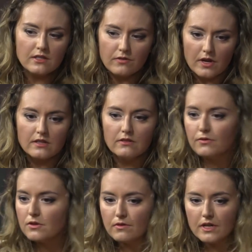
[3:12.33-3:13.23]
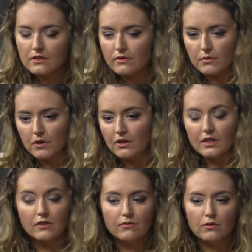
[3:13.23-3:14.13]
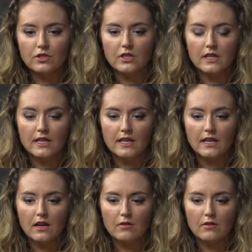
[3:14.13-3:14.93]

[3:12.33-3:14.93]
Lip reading: of us and for the rest of the world, unfortunately,